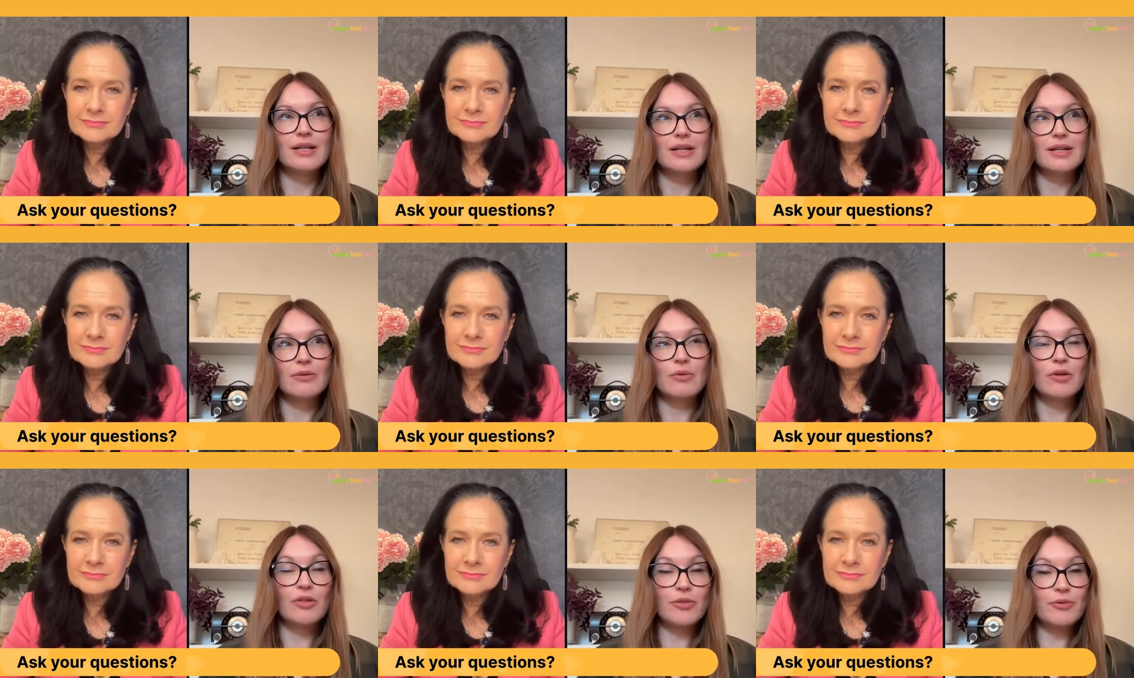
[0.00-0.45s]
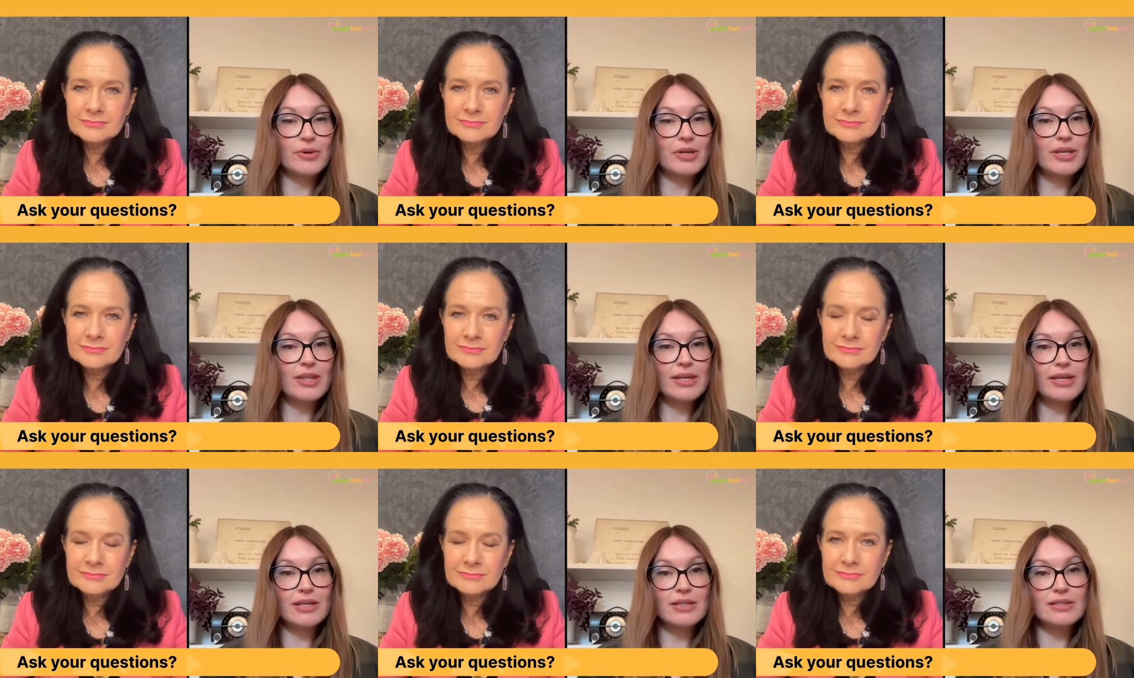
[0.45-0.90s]
Speaker 1: well, three
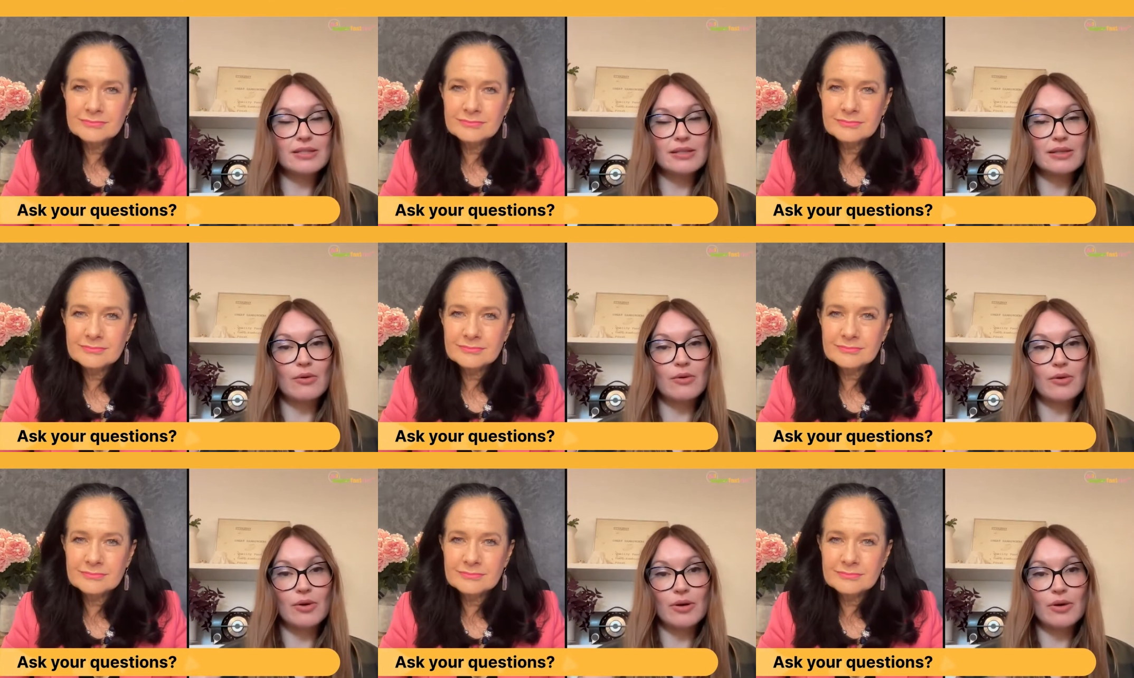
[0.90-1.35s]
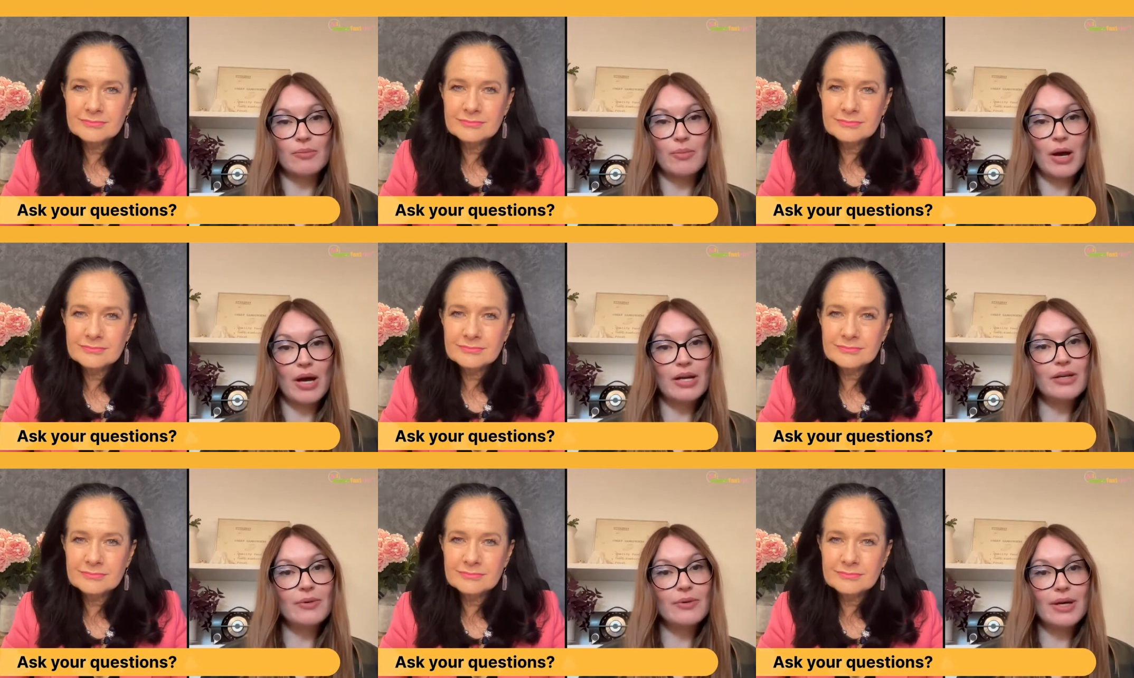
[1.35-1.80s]
things, lower
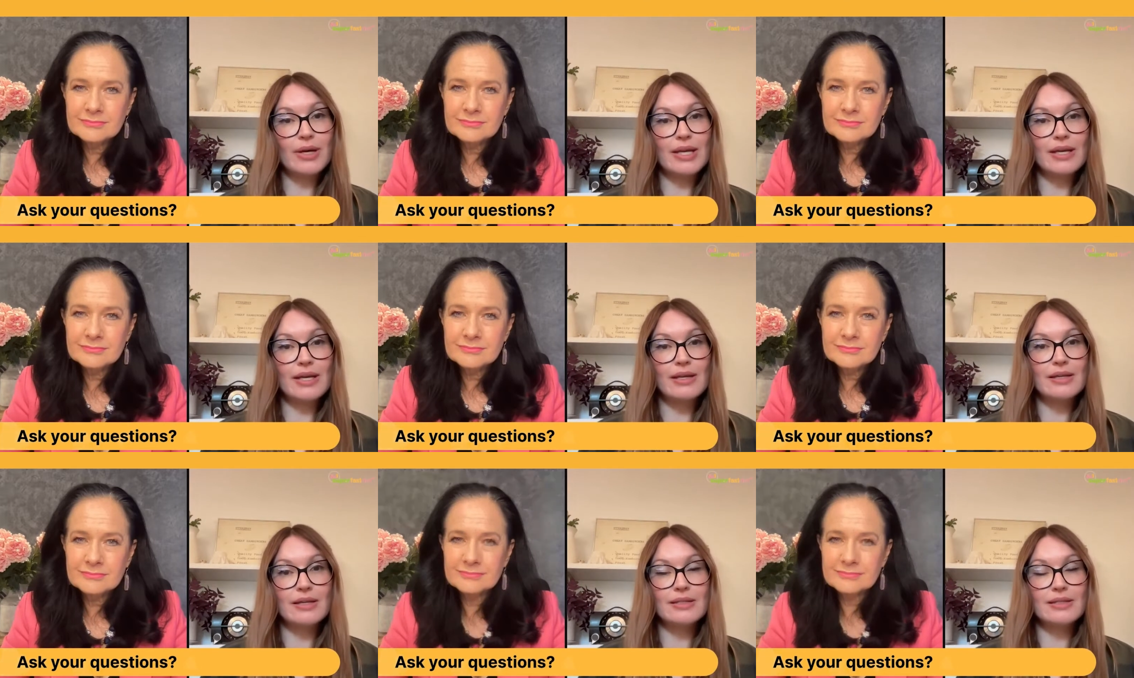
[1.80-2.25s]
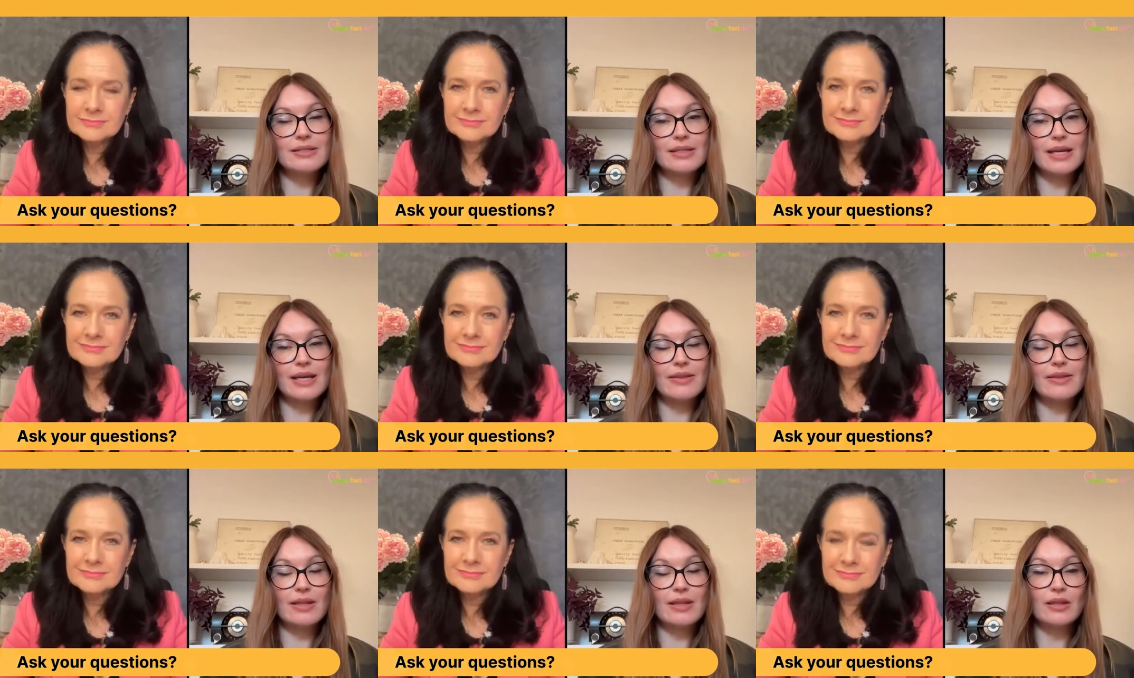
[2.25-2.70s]
body weight
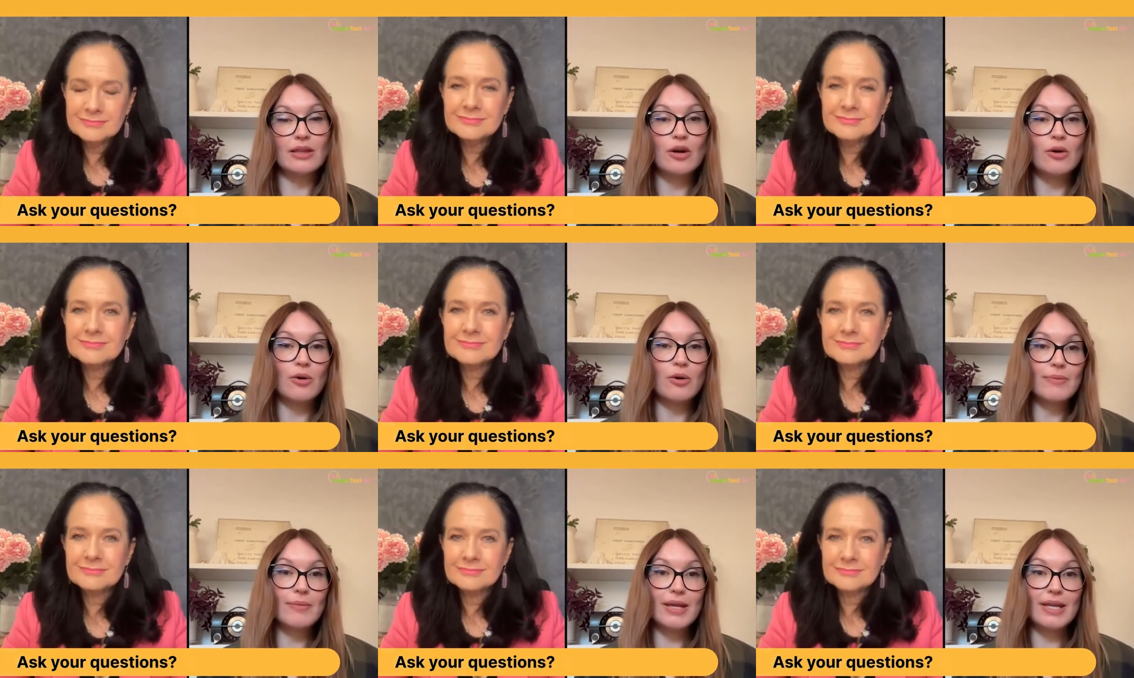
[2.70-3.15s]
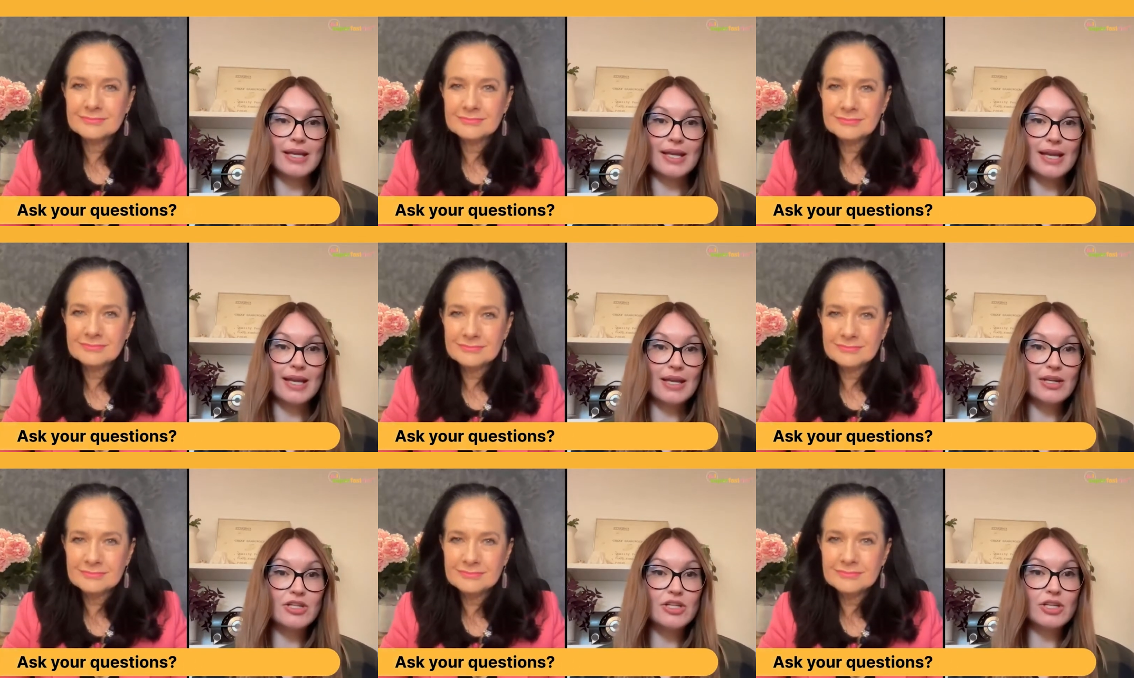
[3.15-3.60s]
and then lower
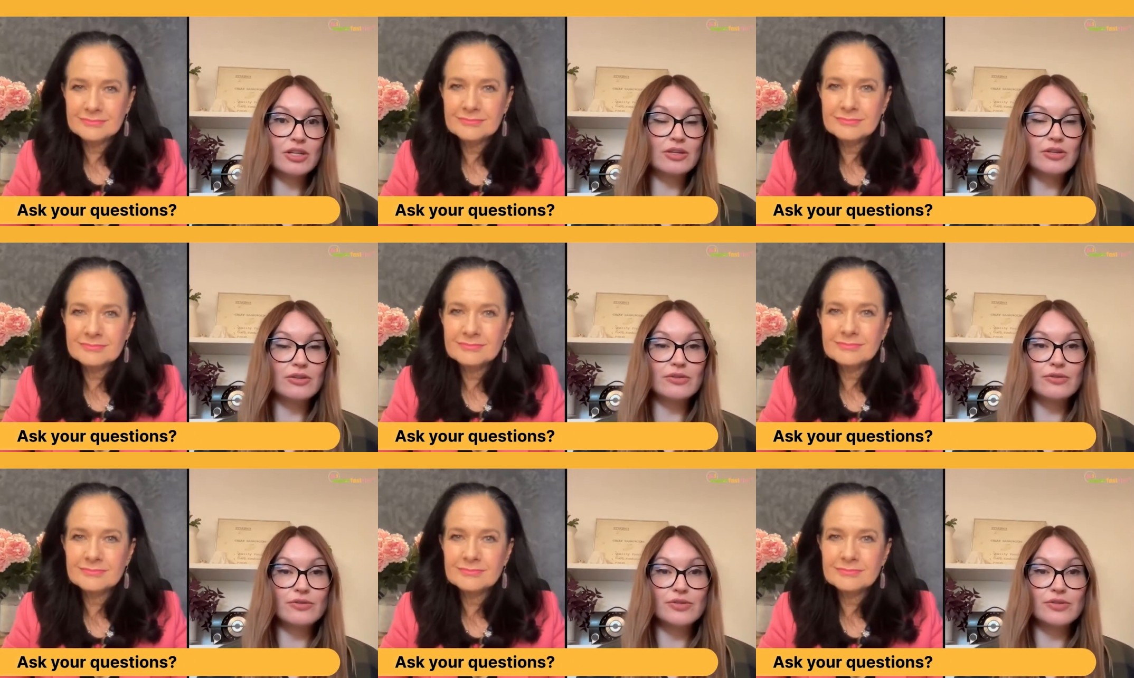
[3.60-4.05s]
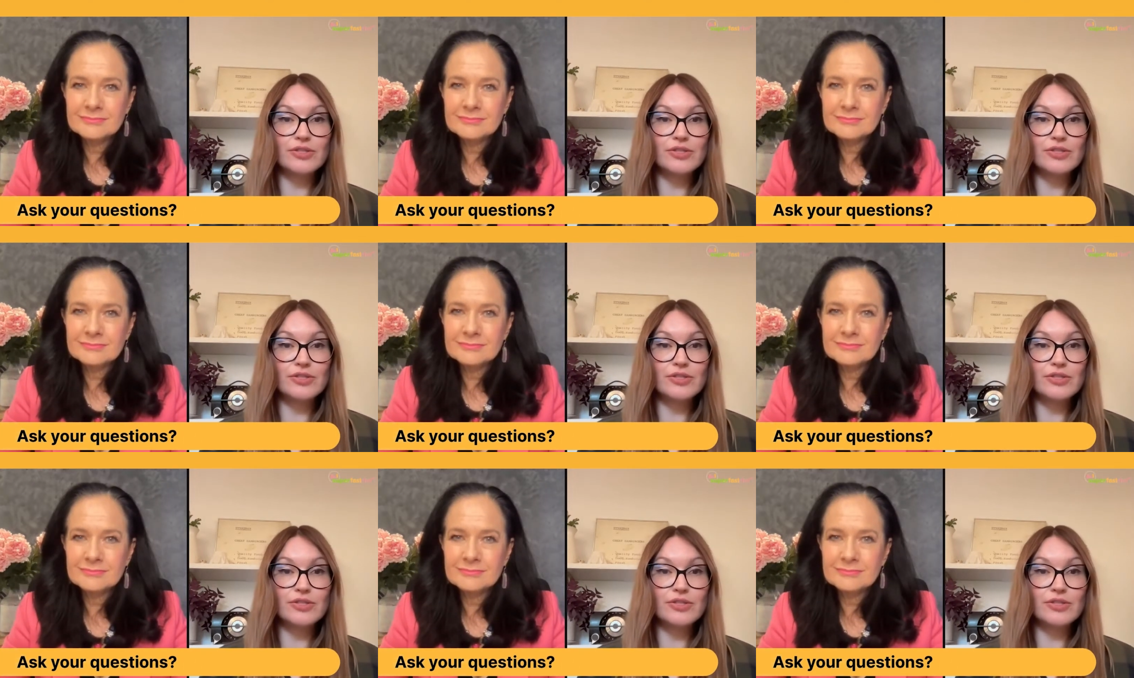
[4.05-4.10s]
medication use.